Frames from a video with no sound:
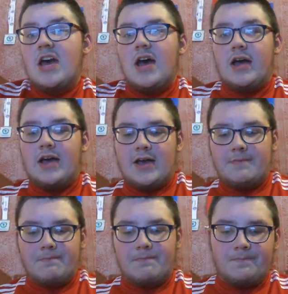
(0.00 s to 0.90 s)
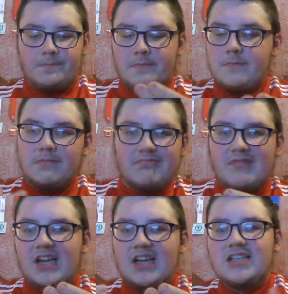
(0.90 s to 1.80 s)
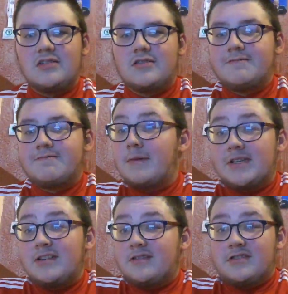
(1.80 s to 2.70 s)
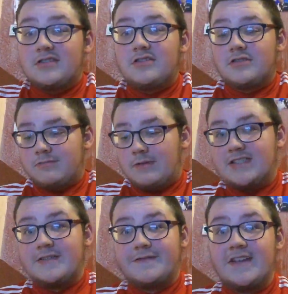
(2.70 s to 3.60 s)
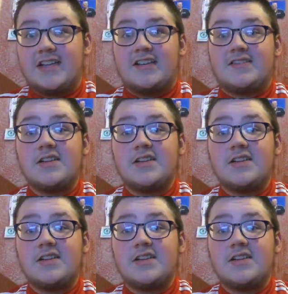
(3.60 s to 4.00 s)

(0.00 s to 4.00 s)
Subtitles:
And, it's probably not going to go as well as I think it is.